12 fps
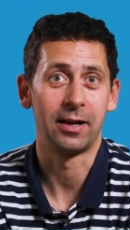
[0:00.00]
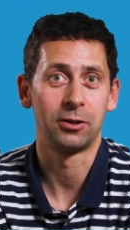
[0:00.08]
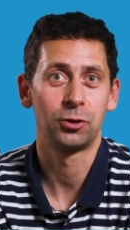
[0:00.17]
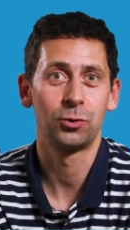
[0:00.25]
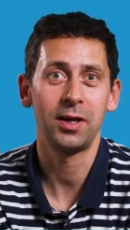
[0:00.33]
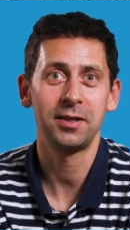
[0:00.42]
and
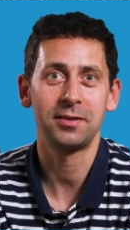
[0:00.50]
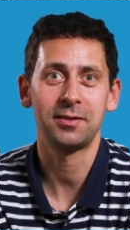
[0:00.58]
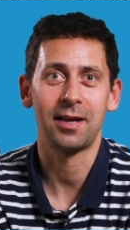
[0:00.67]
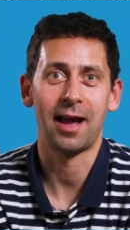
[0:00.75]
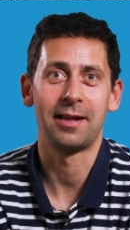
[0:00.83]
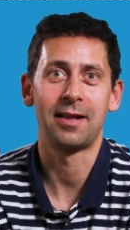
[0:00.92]

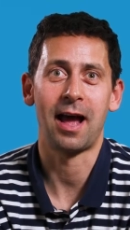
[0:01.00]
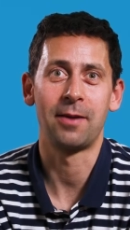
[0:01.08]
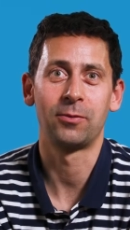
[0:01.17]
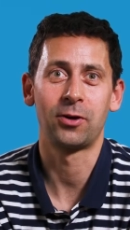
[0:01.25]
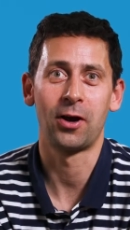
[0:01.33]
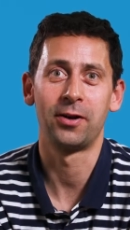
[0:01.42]
Swiss and
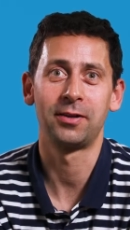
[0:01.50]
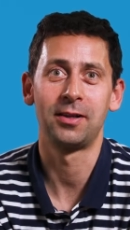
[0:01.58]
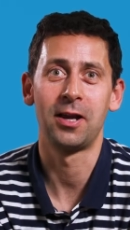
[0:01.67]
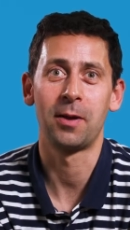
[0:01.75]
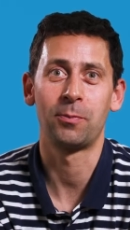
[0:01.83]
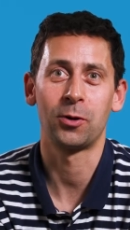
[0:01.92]
I'm
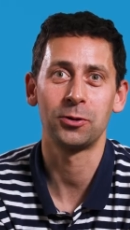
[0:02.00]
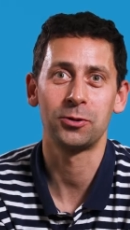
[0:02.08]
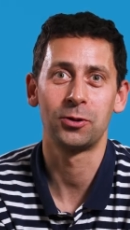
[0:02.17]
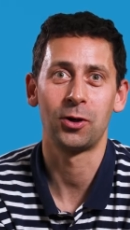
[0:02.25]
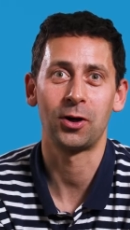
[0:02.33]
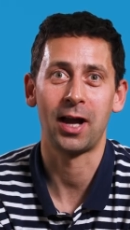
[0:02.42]
currently a
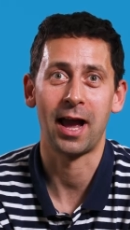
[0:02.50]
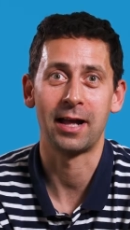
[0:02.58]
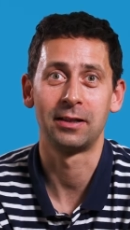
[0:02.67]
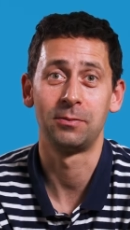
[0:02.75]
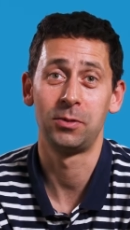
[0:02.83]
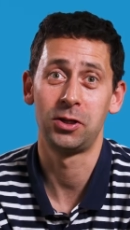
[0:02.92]
postdoc
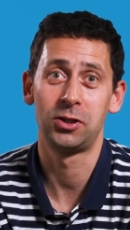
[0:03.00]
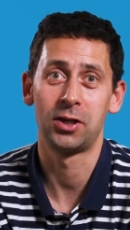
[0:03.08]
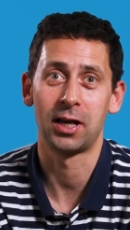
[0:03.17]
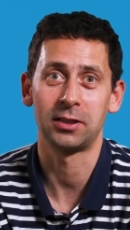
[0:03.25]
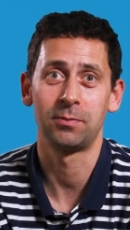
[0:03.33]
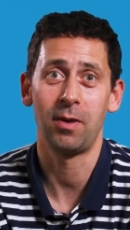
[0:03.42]
at
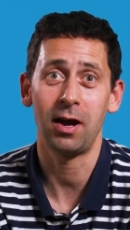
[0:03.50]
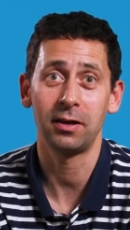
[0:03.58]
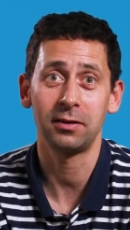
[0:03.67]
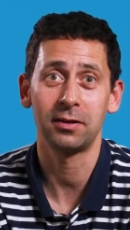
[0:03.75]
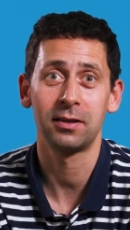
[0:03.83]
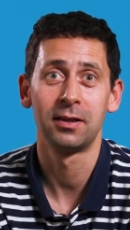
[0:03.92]
BGS
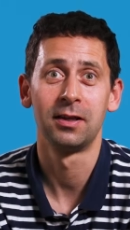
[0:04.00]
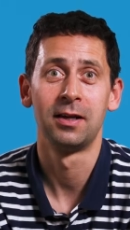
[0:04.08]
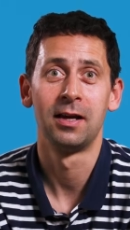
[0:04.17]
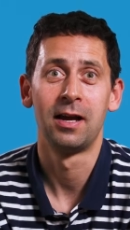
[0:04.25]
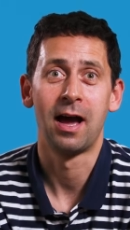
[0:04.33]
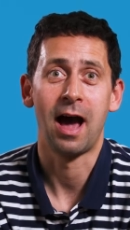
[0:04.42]
Math.
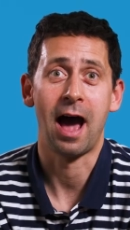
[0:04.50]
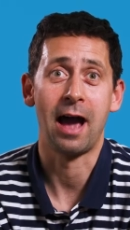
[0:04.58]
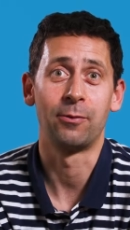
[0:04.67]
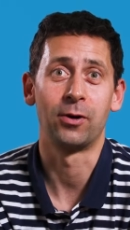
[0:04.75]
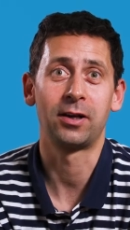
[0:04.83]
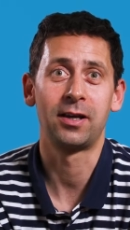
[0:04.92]

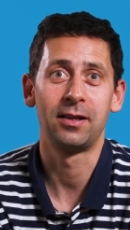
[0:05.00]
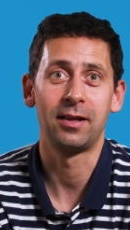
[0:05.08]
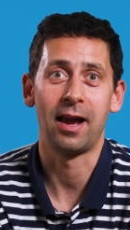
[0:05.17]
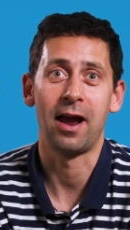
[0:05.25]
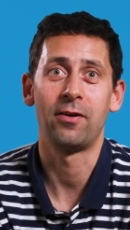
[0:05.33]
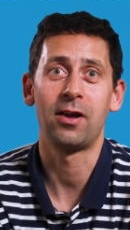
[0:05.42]
I work in
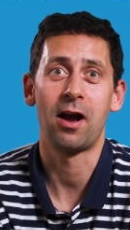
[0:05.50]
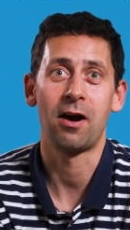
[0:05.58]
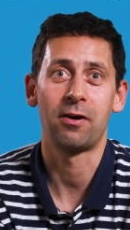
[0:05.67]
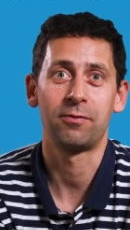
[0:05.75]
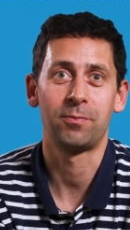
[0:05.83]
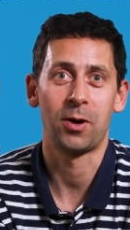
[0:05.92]
the area
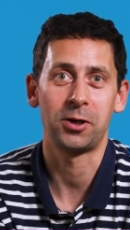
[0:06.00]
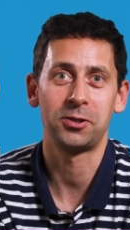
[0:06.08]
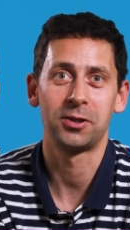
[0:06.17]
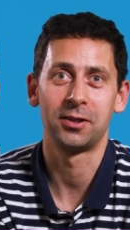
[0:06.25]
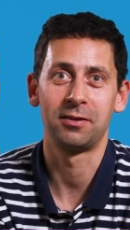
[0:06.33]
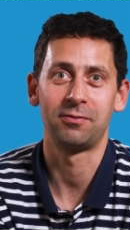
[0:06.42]
of
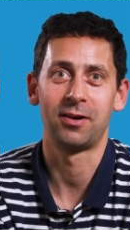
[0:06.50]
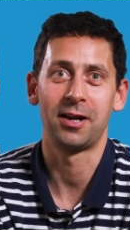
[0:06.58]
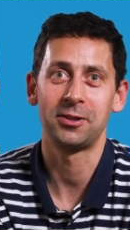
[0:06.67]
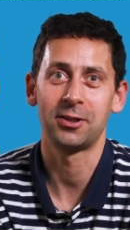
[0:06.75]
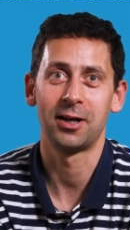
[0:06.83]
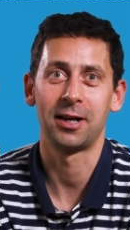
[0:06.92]
partial
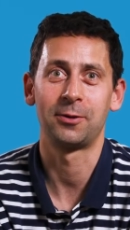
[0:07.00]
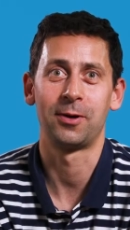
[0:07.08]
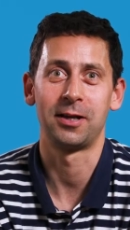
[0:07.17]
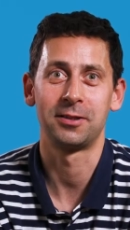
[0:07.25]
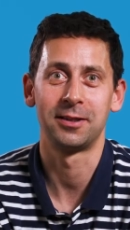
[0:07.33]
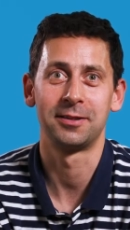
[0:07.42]
differential
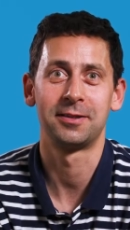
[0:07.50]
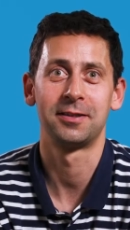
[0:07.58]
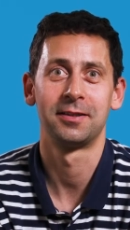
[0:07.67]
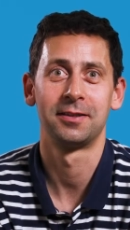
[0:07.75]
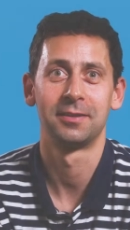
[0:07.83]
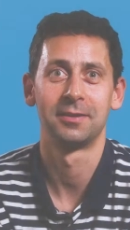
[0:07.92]
equations.